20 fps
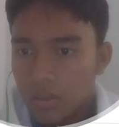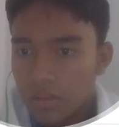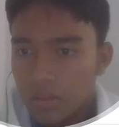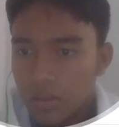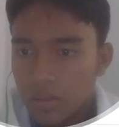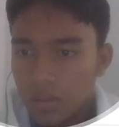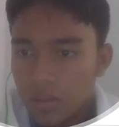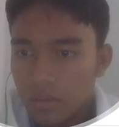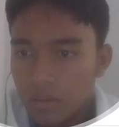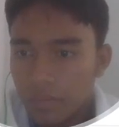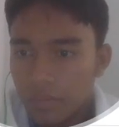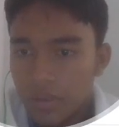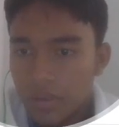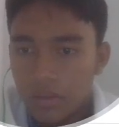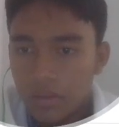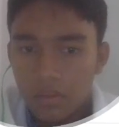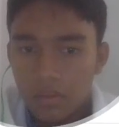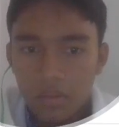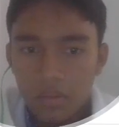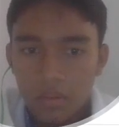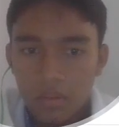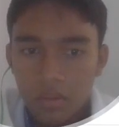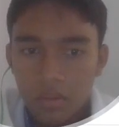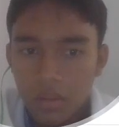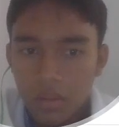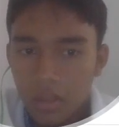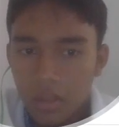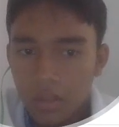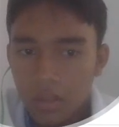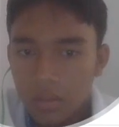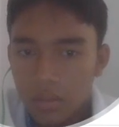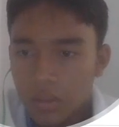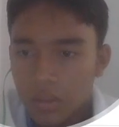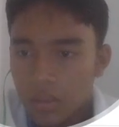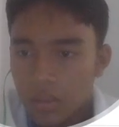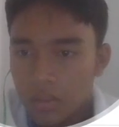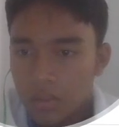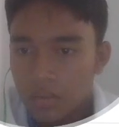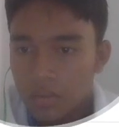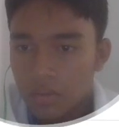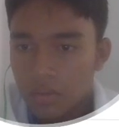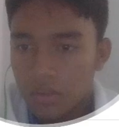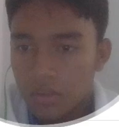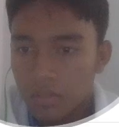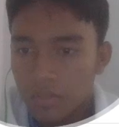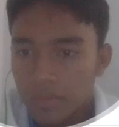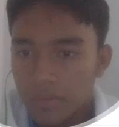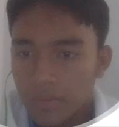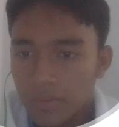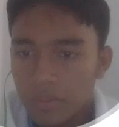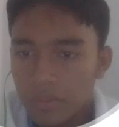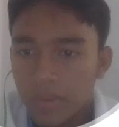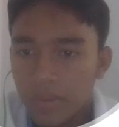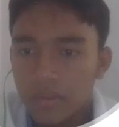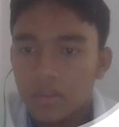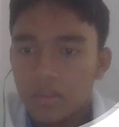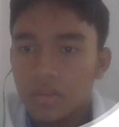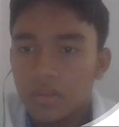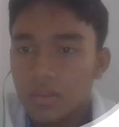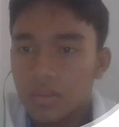the width is going to be fill parent,